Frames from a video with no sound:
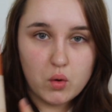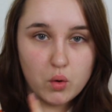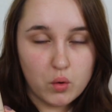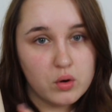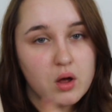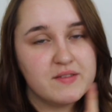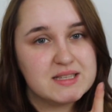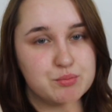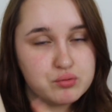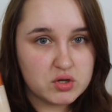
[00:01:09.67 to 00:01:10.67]
all of
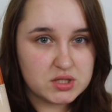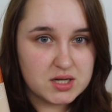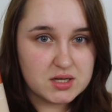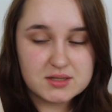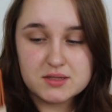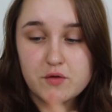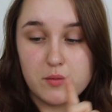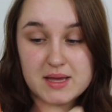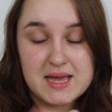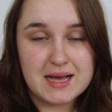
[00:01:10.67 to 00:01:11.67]
its products
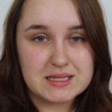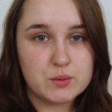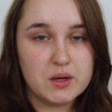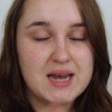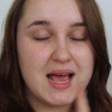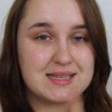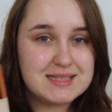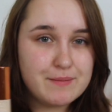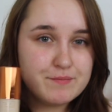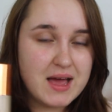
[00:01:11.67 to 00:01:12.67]
from EX1
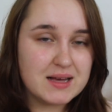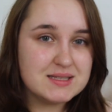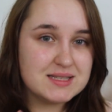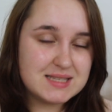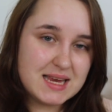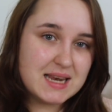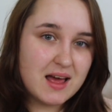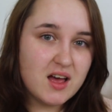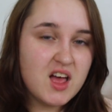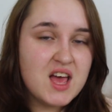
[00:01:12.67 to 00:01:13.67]
except their
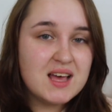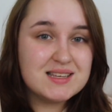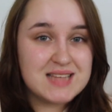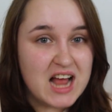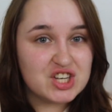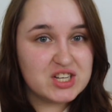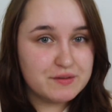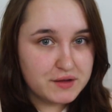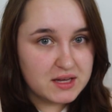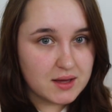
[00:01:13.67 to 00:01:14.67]
concealer is
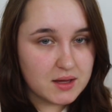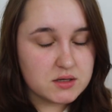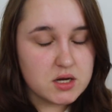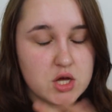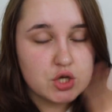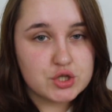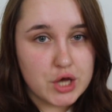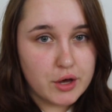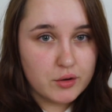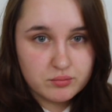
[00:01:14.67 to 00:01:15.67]
actually vegan.
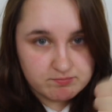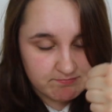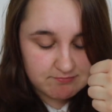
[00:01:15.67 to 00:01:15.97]
So,